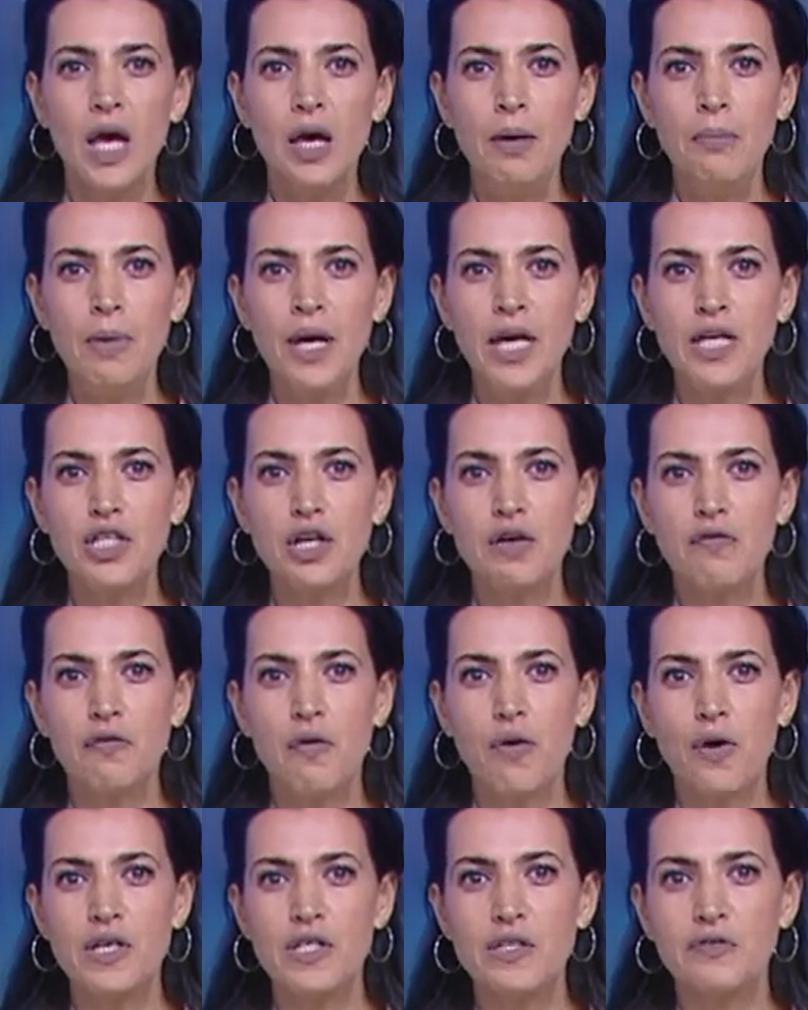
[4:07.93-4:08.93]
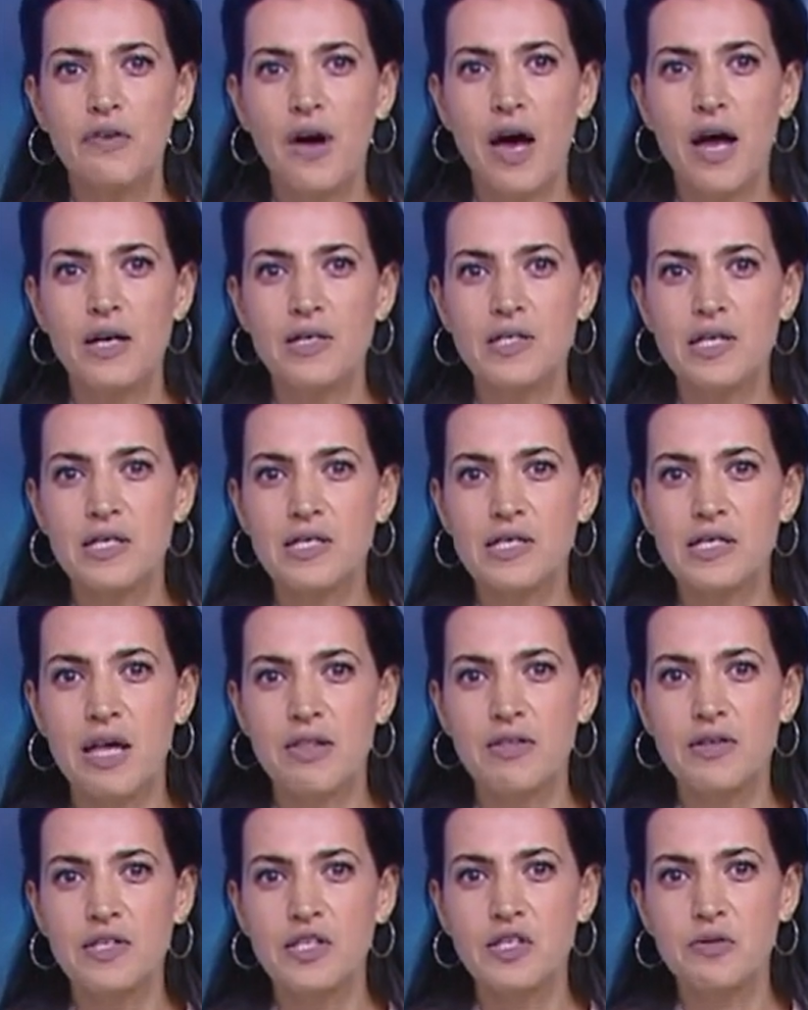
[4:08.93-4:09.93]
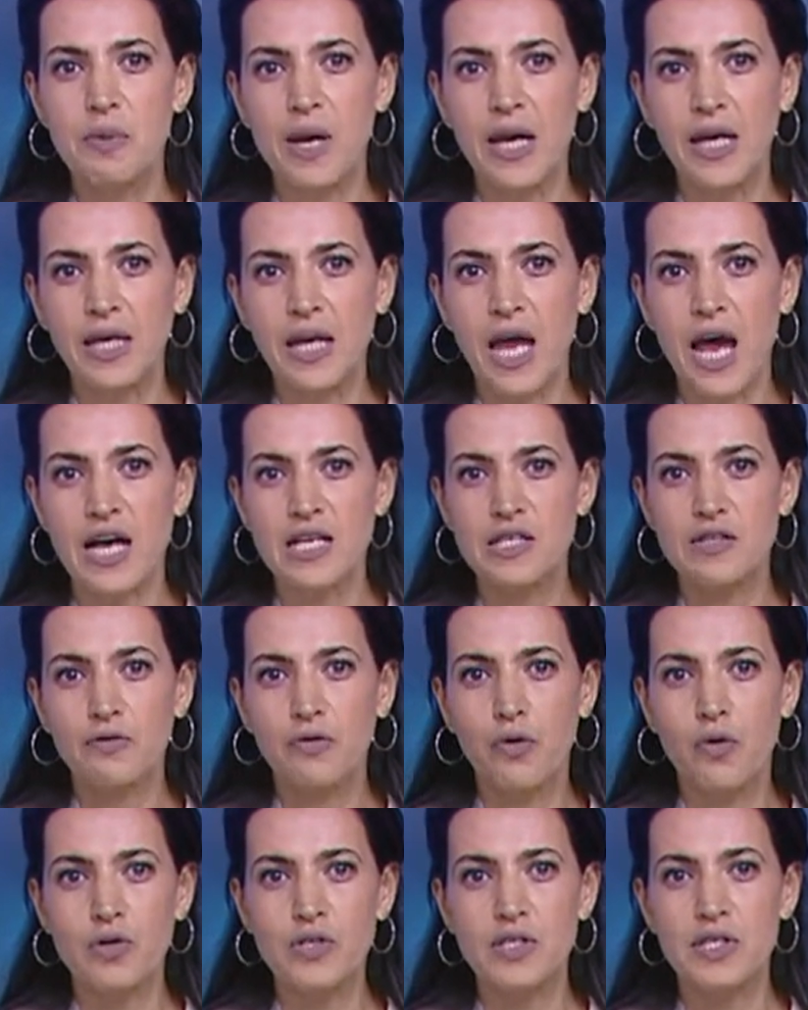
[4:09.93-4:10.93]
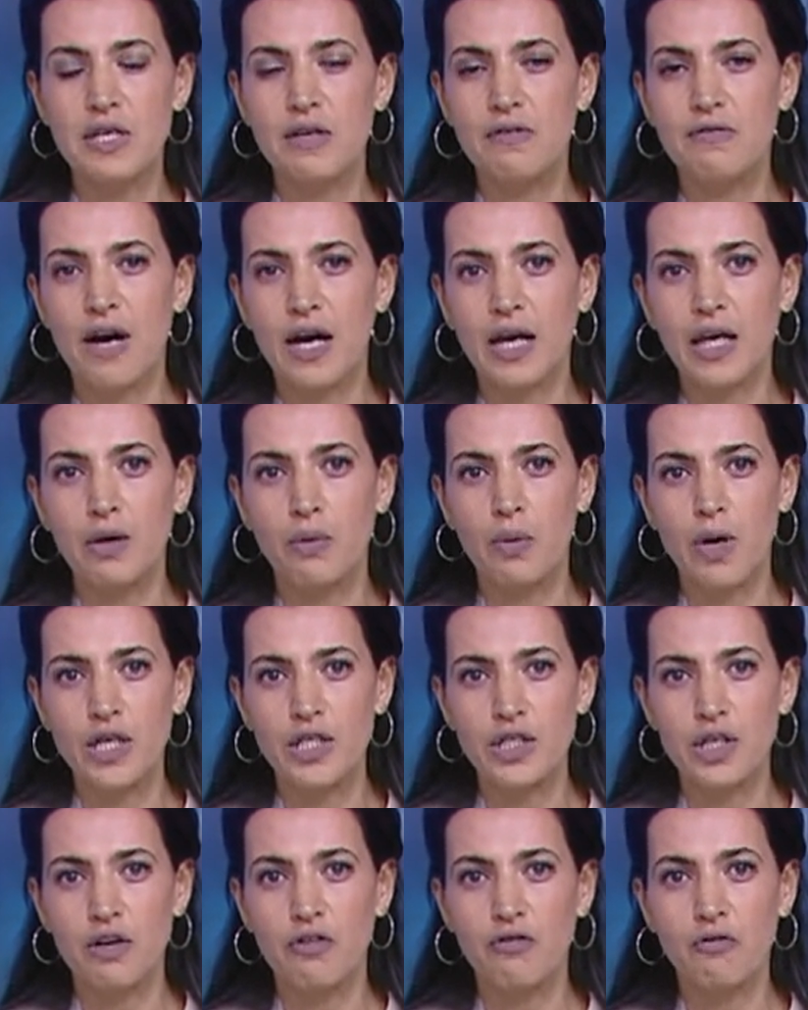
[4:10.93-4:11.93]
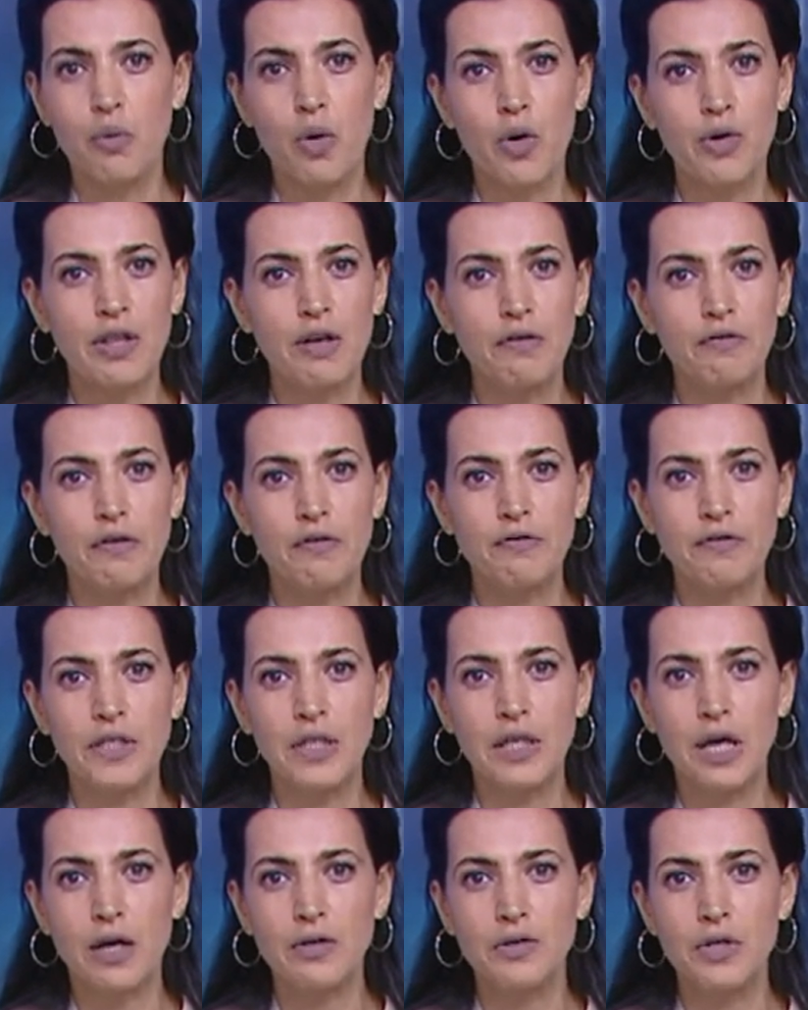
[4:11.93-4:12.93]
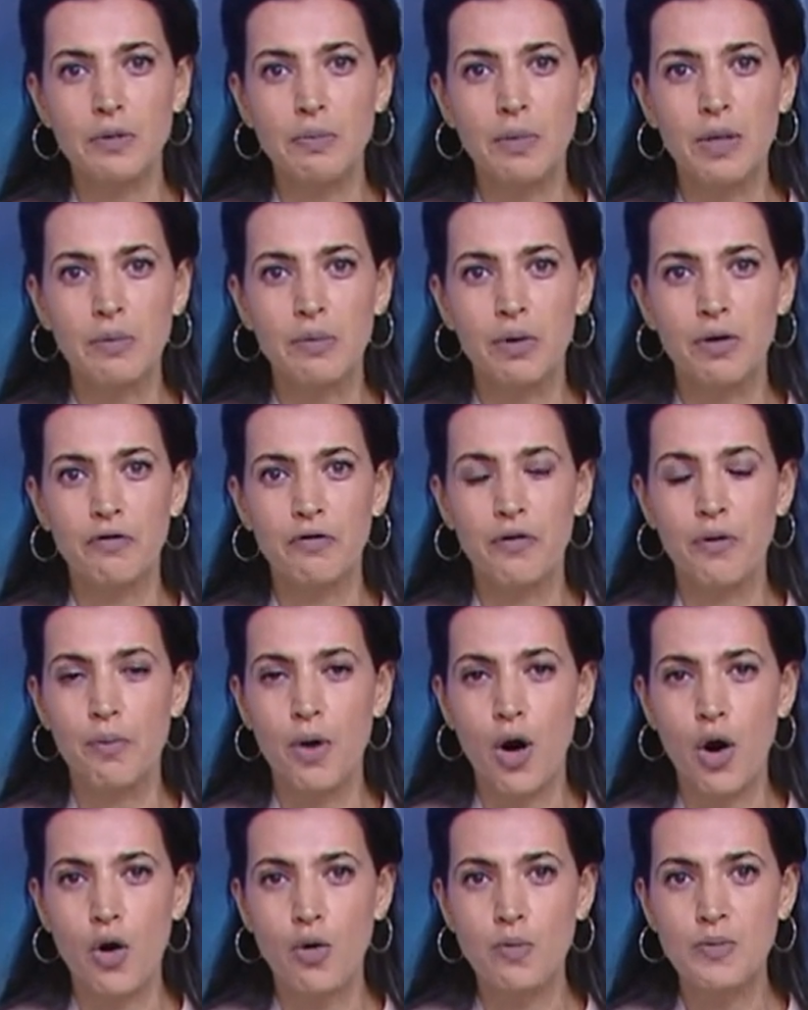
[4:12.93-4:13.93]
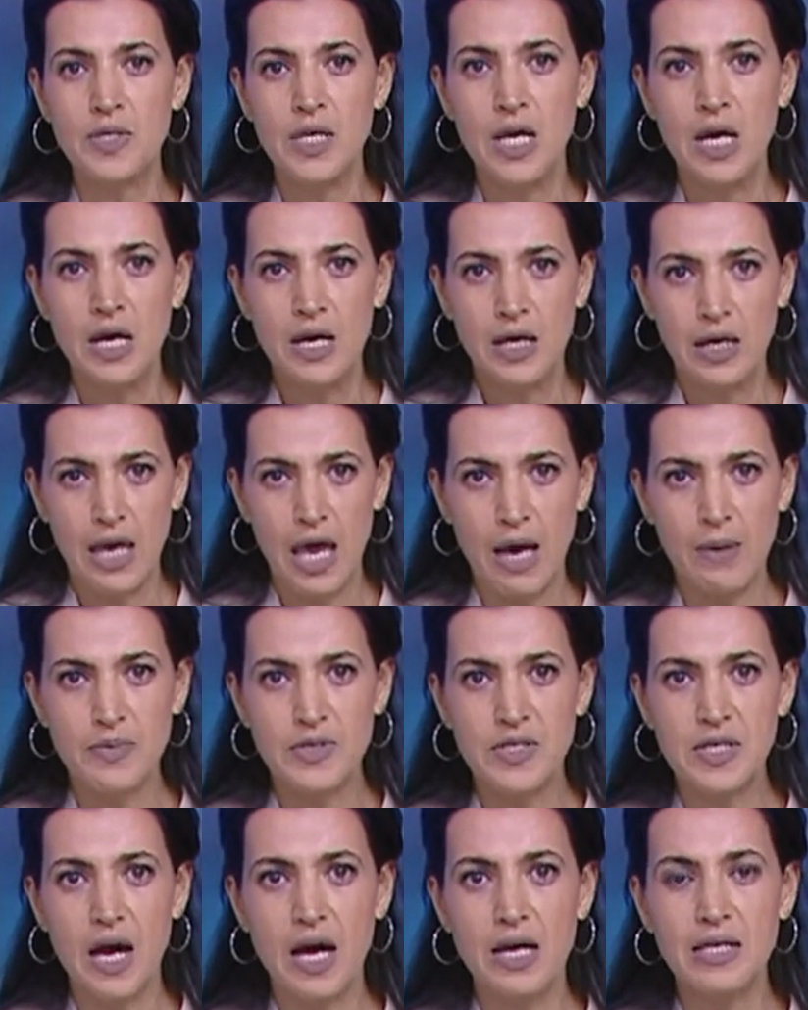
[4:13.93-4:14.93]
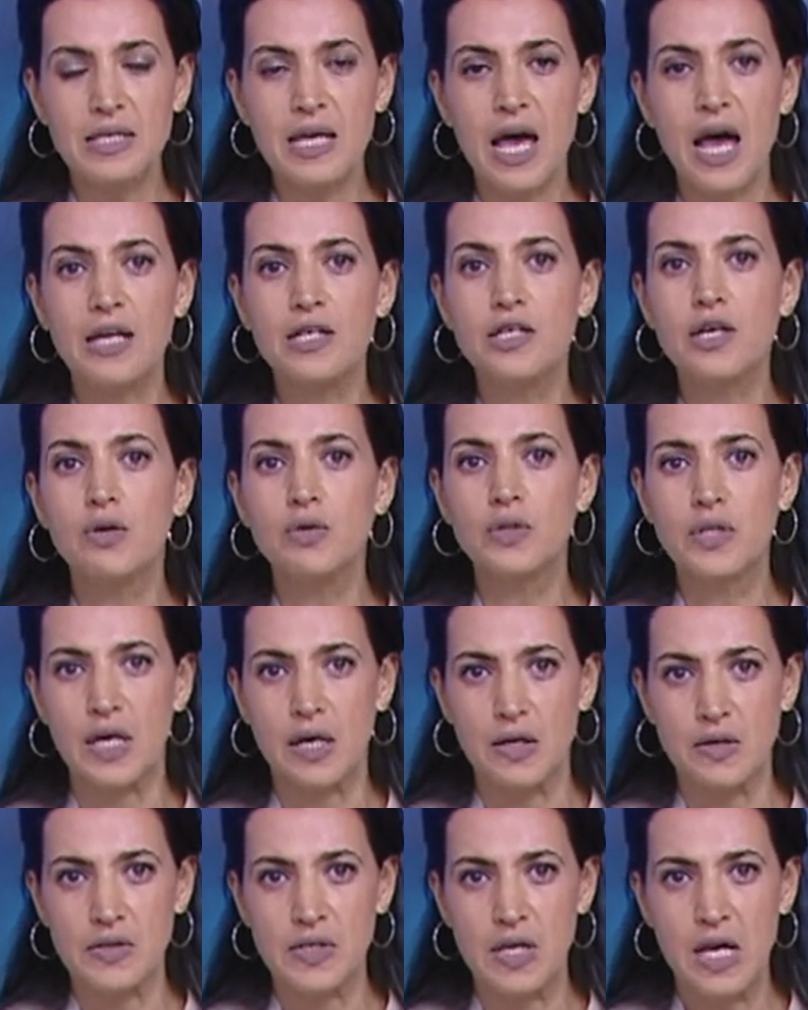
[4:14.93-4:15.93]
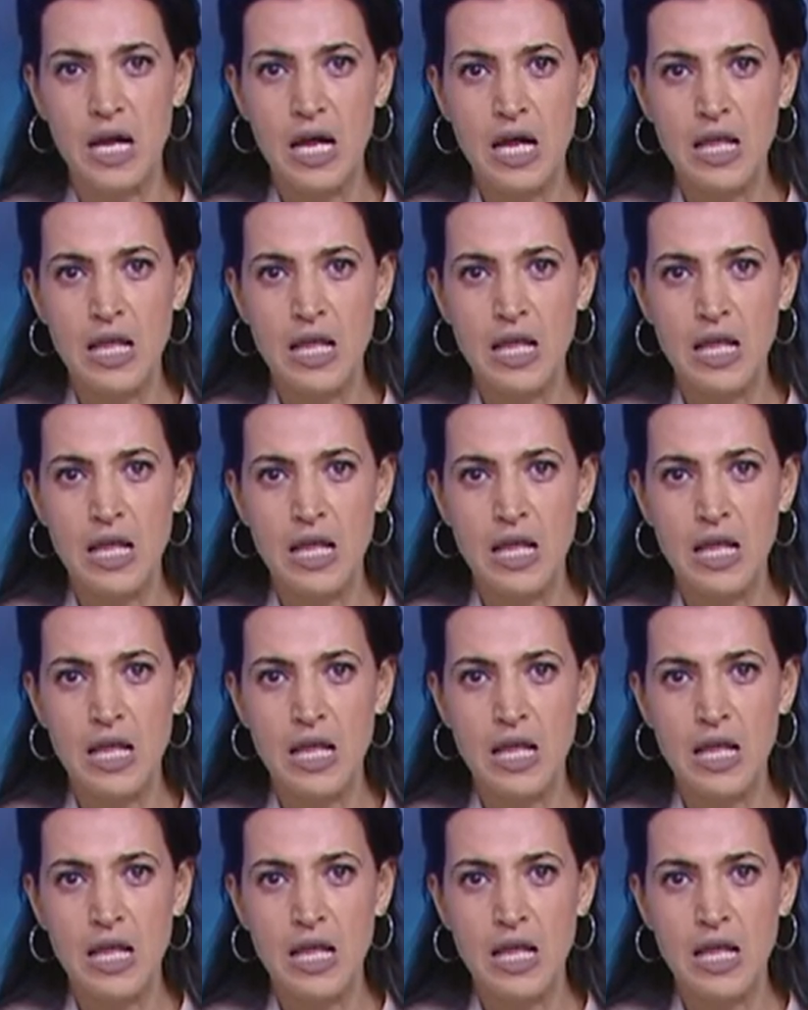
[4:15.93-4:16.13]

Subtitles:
Major forest fires in southern Spain has forced the evacuation of more than 1,500 people from homes, campsites and hotels.